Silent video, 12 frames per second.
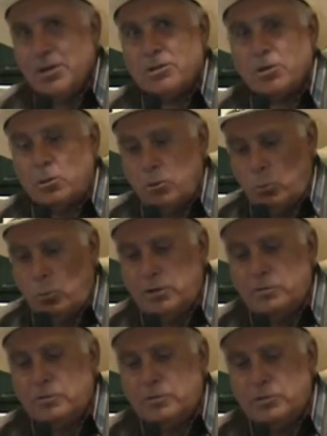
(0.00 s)
So
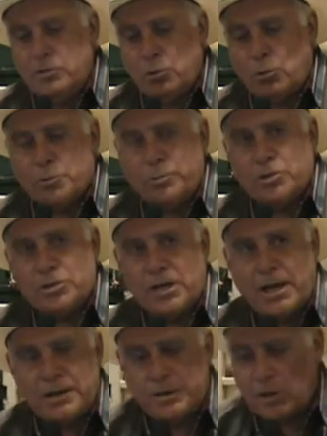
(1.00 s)
what George Bush
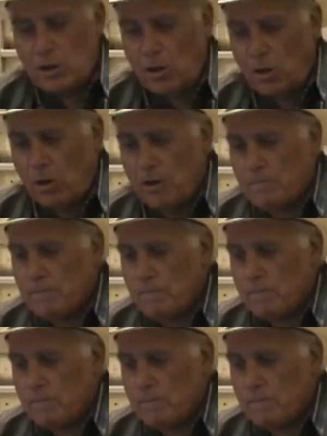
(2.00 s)
signed into law